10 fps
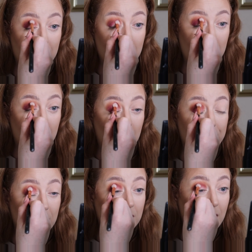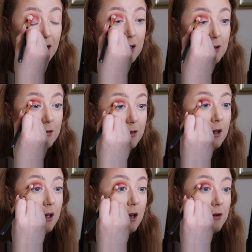I feel like the
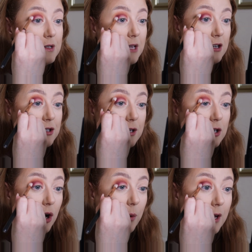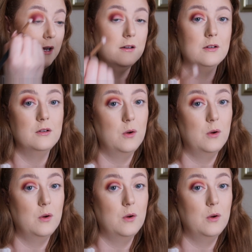year is actually going